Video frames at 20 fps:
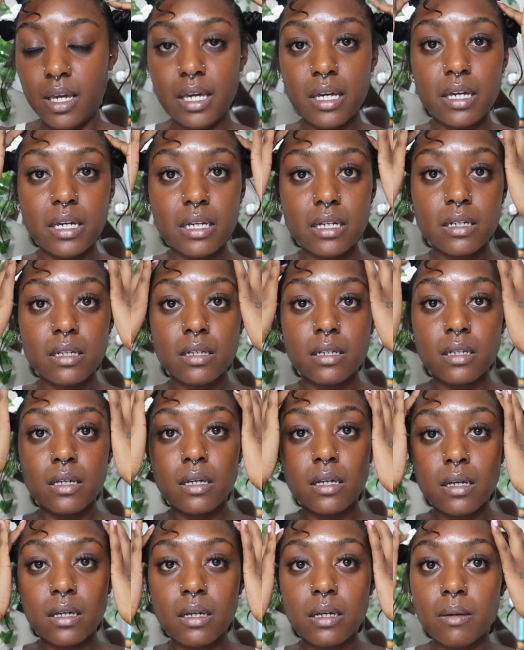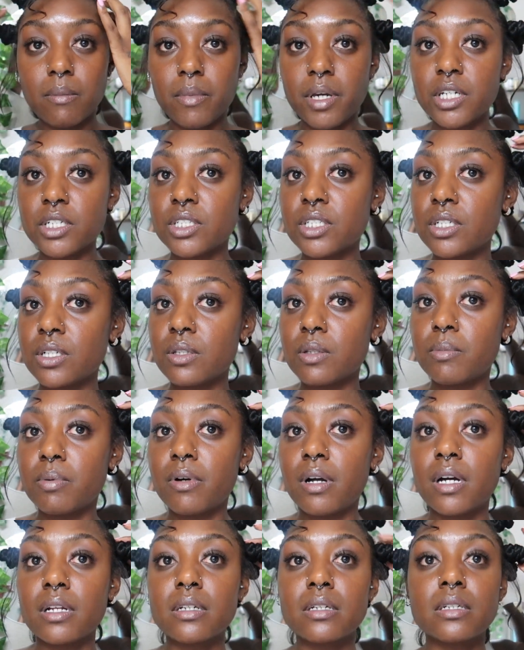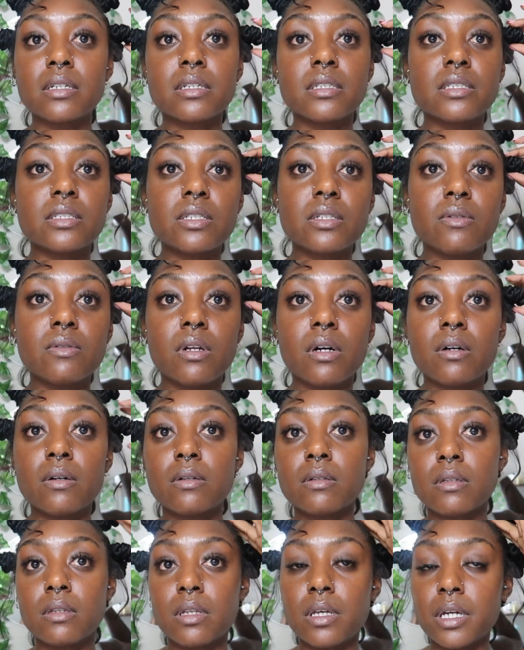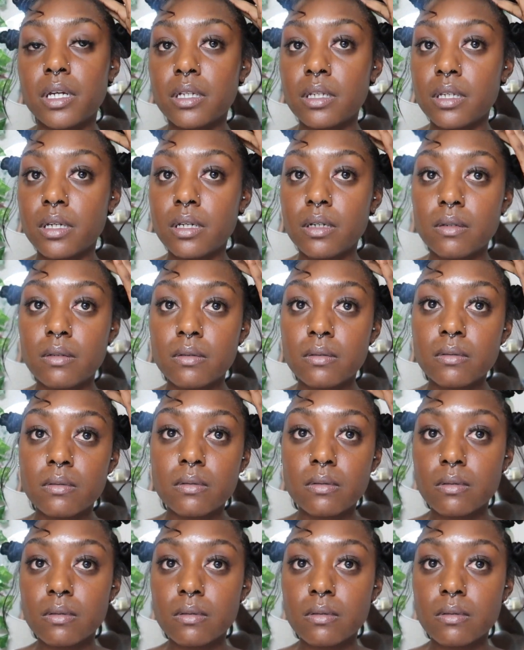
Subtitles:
and make sure the product is, you know, laying down.